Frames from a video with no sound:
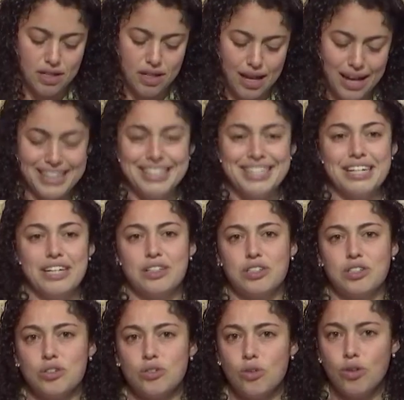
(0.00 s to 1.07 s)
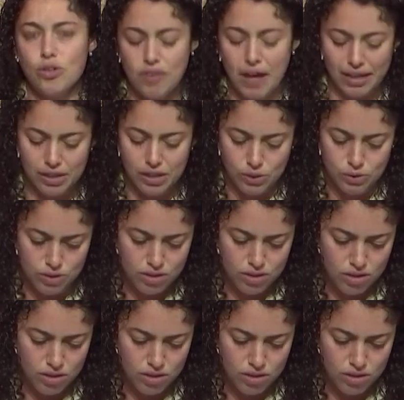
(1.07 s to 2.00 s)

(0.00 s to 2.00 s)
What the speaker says: ideas, or values.